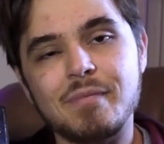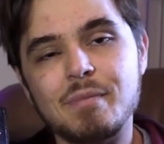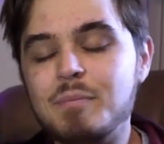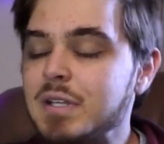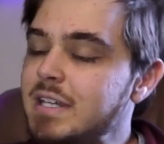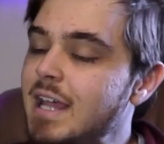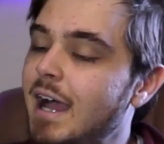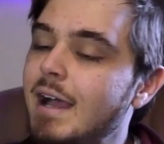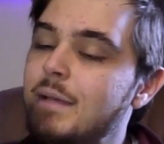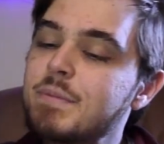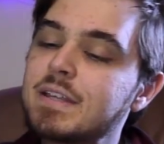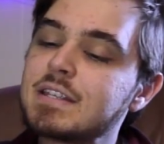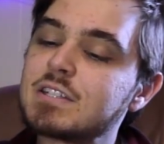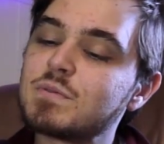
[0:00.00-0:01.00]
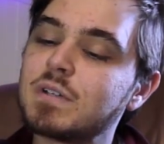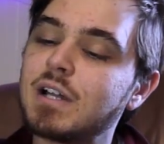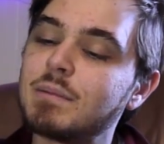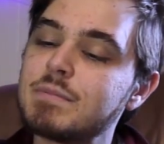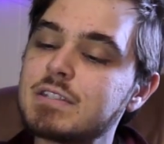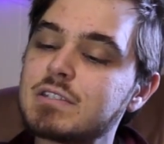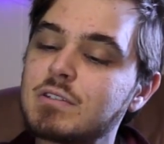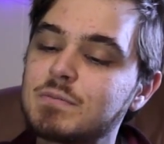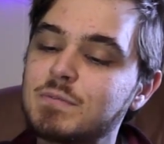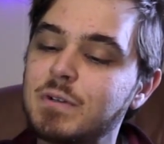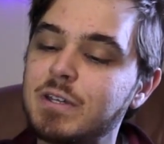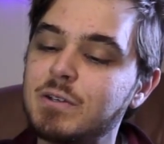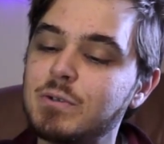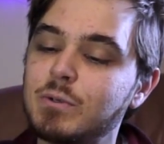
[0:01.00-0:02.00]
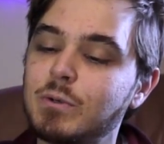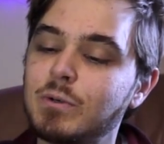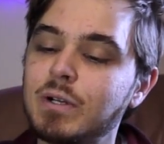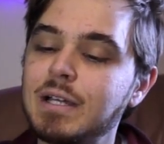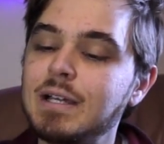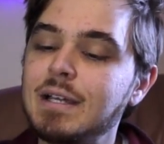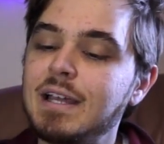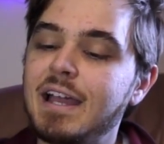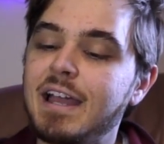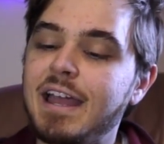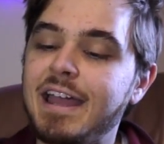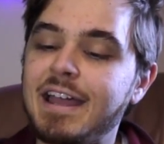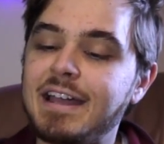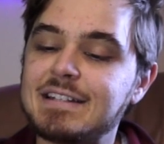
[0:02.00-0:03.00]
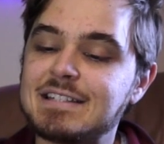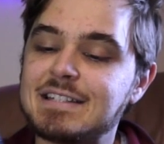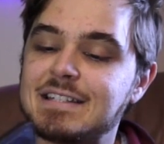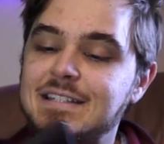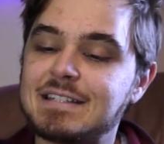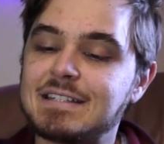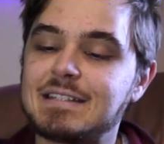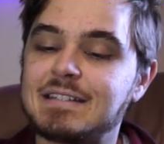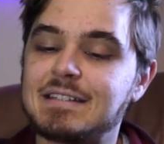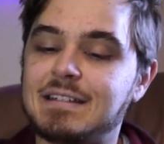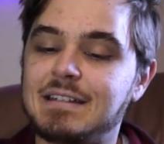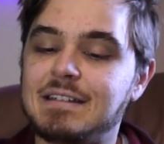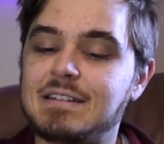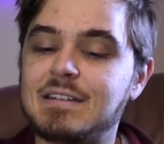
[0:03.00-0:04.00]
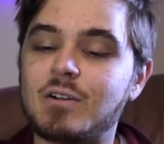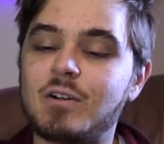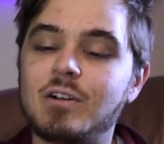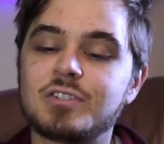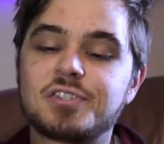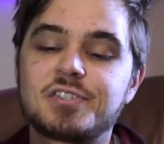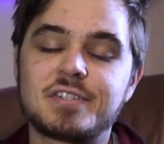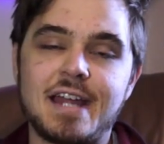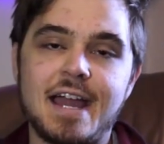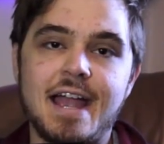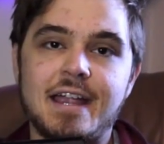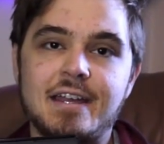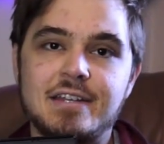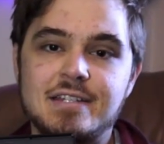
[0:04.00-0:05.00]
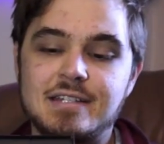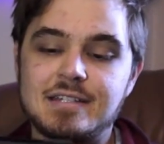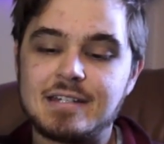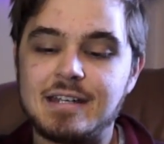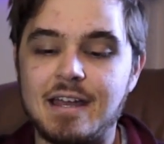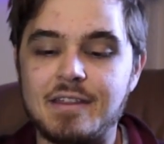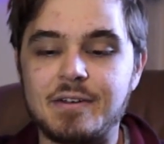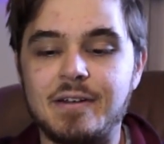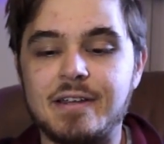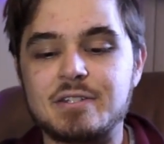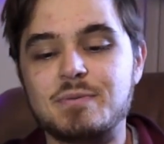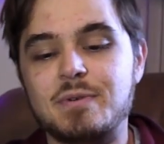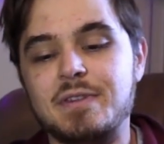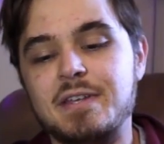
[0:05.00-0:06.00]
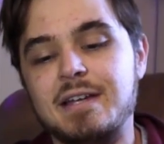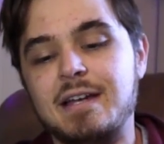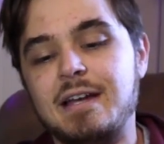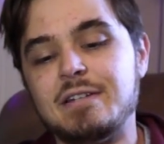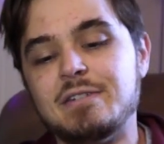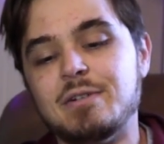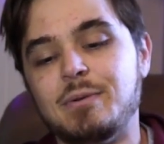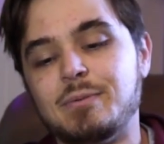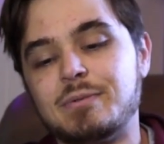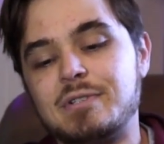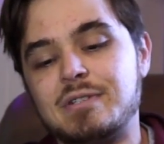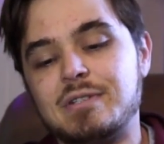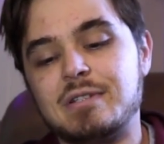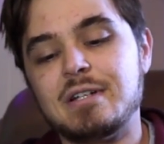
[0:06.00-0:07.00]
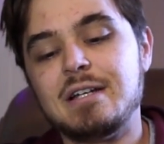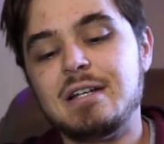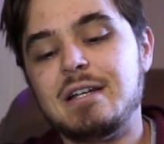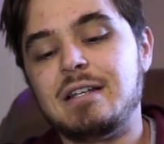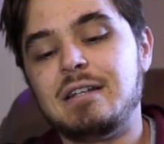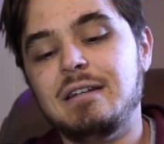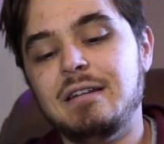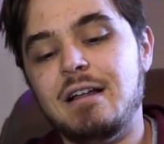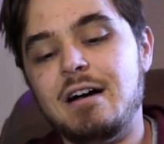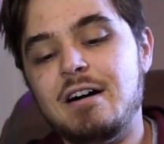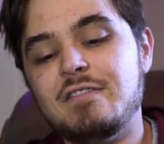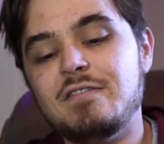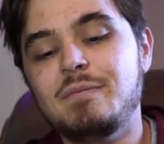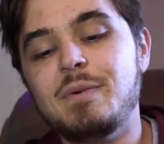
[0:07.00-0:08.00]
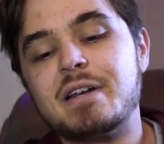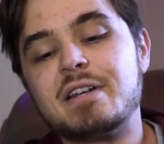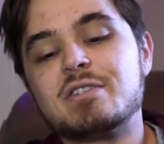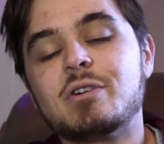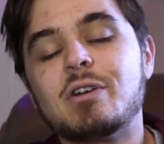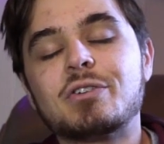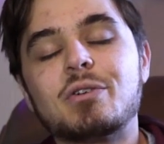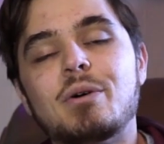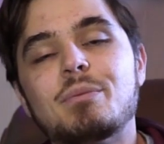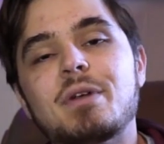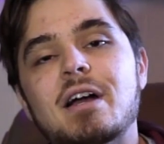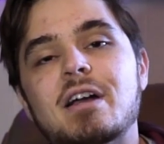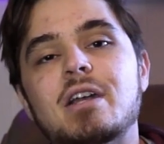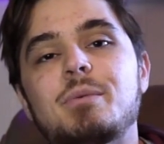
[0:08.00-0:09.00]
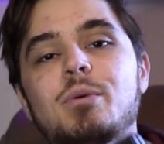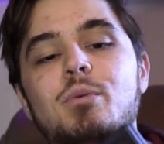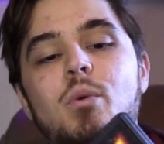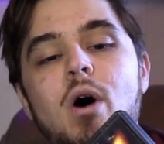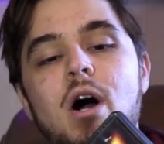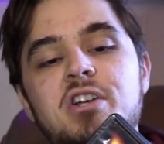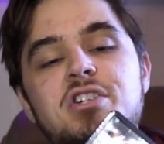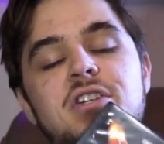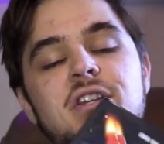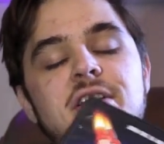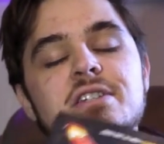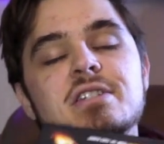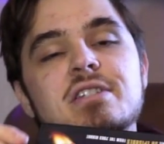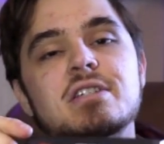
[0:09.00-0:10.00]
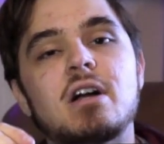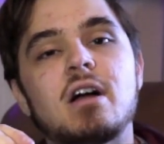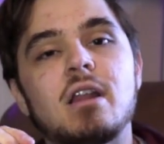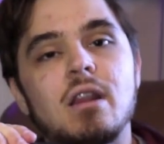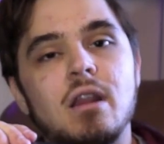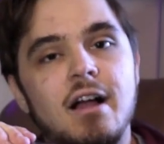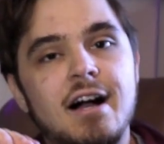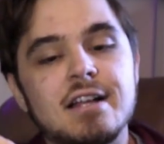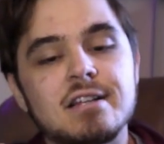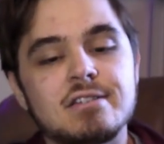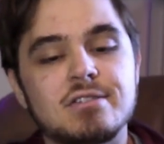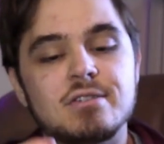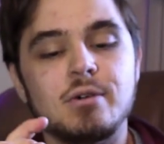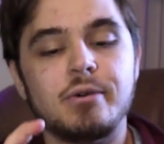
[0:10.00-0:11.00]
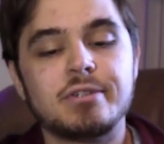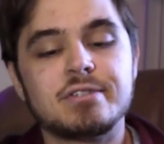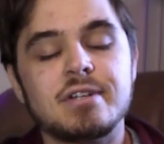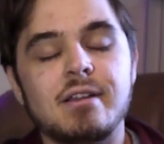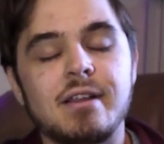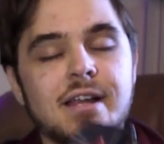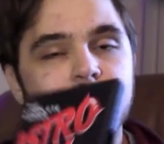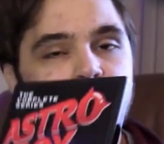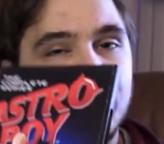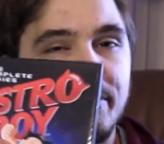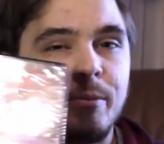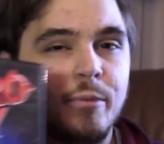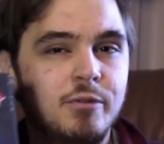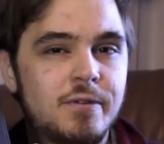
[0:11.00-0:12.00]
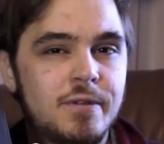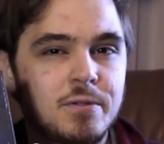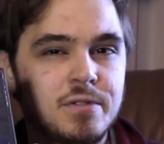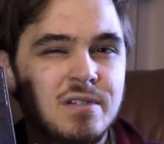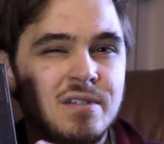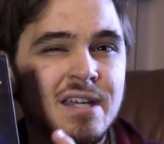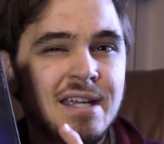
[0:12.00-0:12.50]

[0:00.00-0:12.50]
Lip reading: But yeah, I picked this one up. This looked pretty cool, and they're all stacked together. That's one thing I don't love, but it's also, I'm not going to be watching this a lot, so it's not like I'm going to be moving those